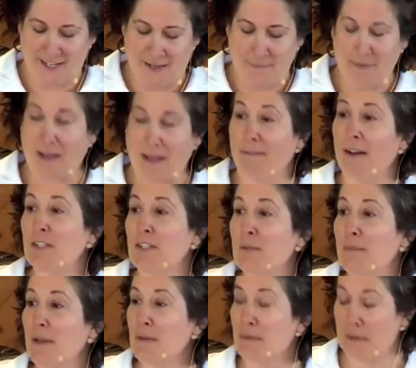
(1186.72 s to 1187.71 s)
My foster
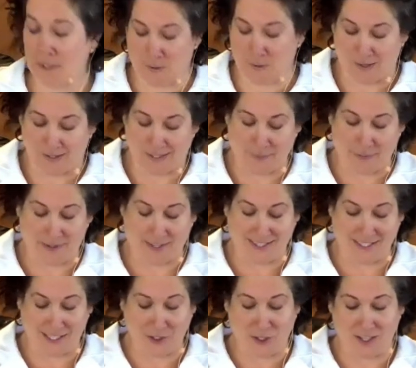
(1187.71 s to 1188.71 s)
mother was struggling with
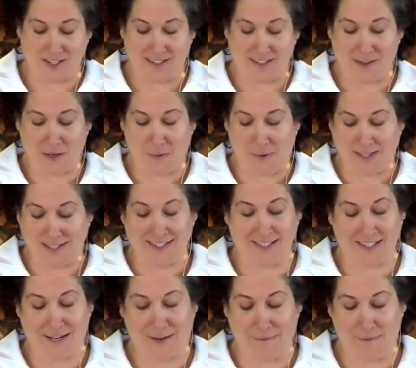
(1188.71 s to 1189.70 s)
addiction, and there wasn't
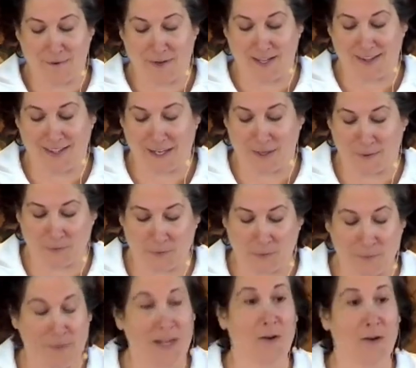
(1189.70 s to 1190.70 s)
any food in the house for
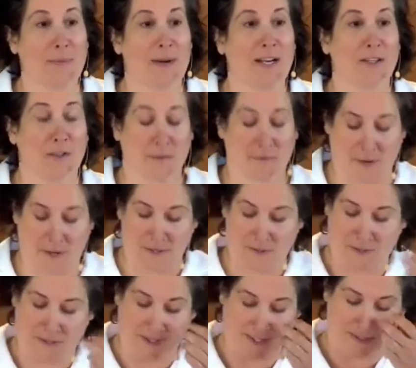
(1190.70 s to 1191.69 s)
me or my two
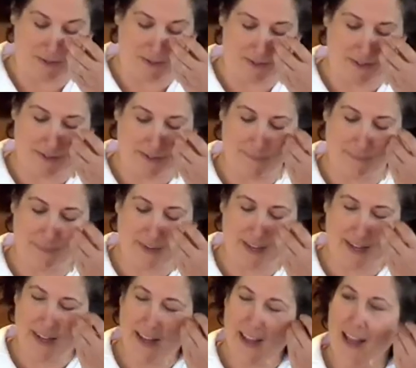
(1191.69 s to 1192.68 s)
foster sisters.
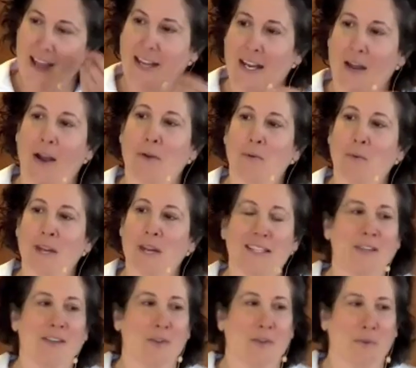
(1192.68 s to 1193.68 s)
Now, I'd
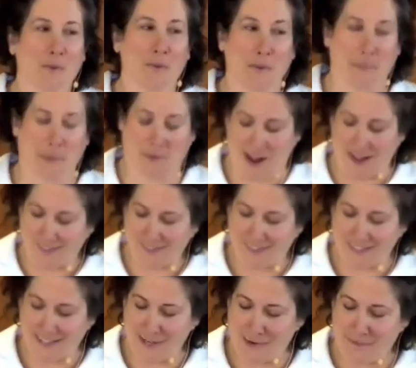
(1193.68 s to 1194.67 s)
reasoned through the
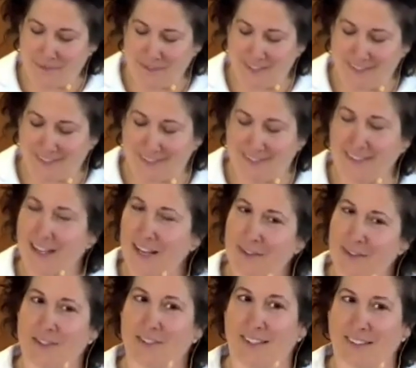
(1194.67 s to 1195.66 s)
morality of this
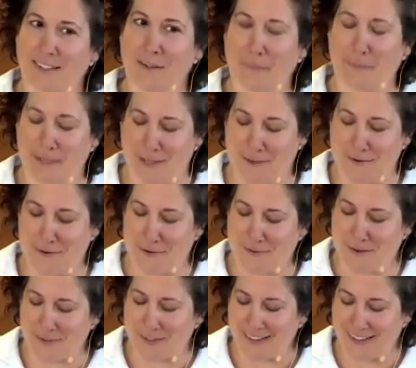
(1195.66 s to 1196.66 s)
as a little bit you
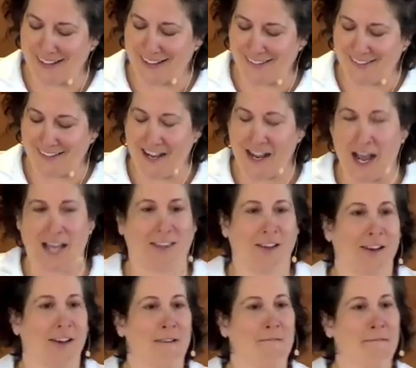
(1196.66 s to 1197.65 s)
even then. I
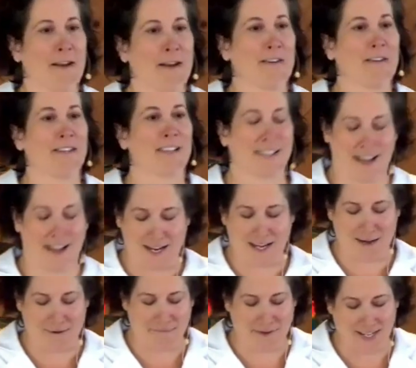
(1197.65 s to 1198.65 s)
thought a fair
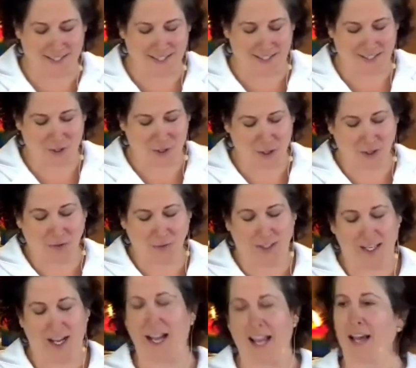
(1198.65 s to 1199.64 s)
society feeds its
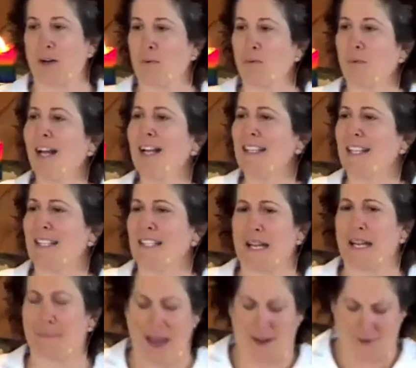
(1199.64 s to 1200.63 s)
children. I had a right to
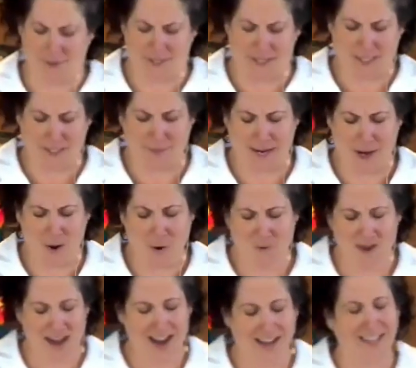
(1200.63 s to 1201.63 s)
take matters into my
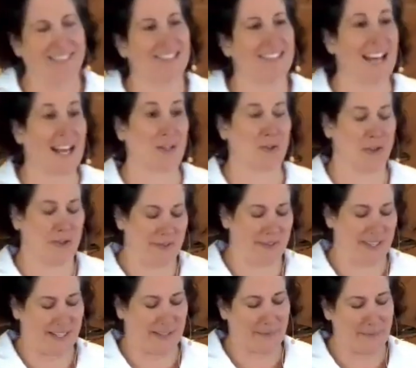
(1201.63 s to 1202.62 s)
own hands, that sort of
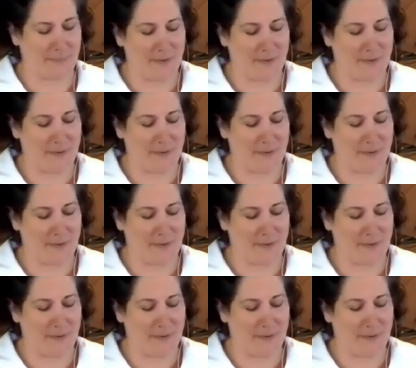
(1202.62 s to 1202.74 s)
thing.